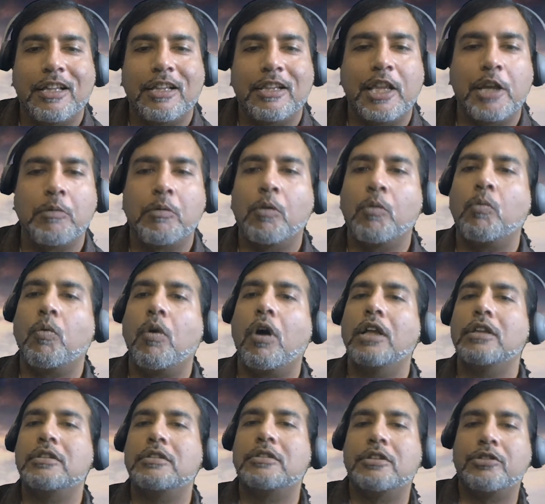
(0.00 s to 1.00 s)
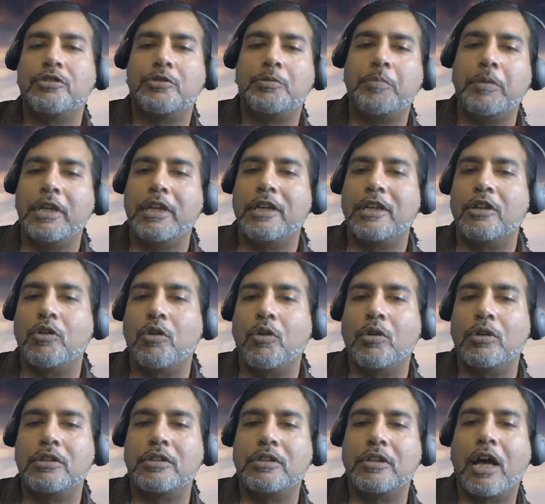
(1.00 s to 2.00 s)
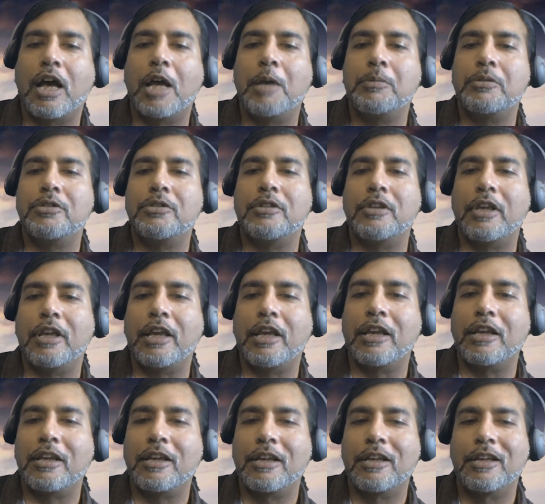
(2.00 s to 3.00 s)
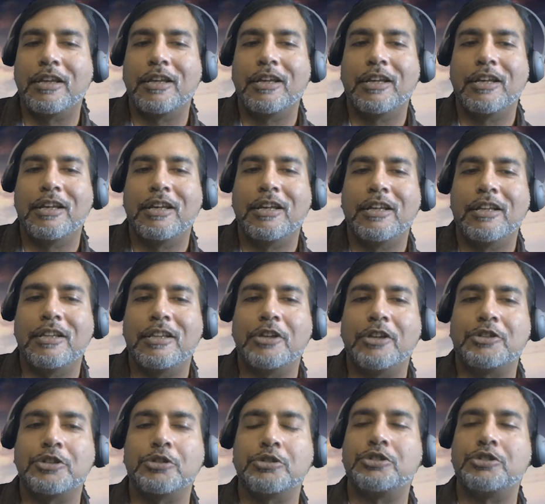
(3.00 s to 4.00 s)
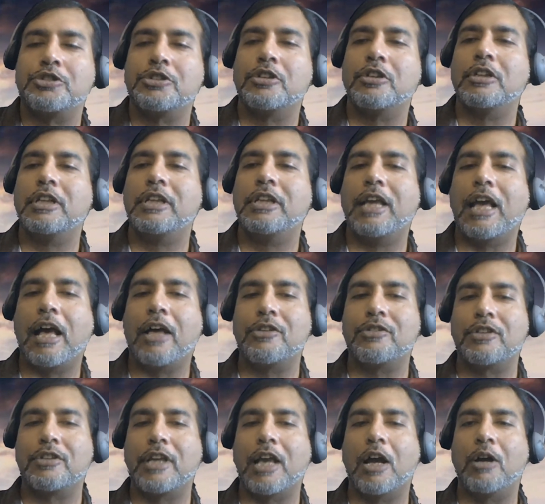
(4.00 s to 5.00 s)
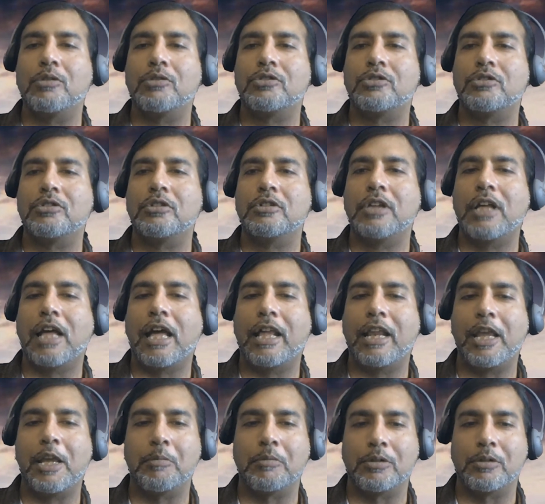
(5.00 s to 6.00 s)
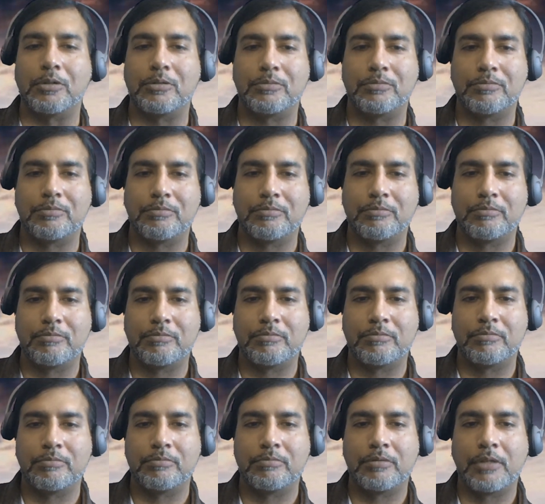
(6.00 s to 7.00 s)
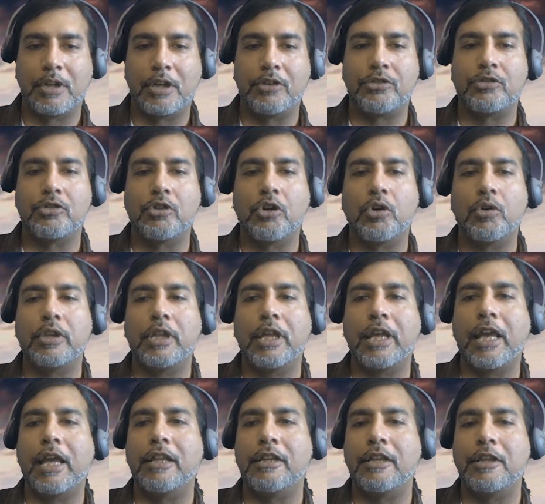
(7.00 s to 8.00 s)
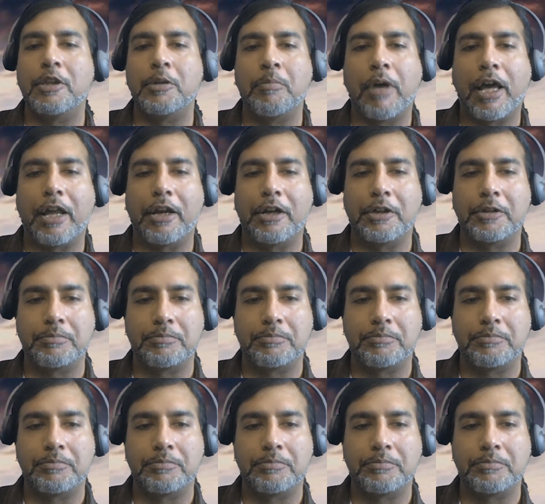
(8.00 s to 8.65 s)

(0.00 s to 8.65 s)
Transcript: "They were wont to speak in old times, saying, They shall surely ask counsel at Abel. And so they ended the matter.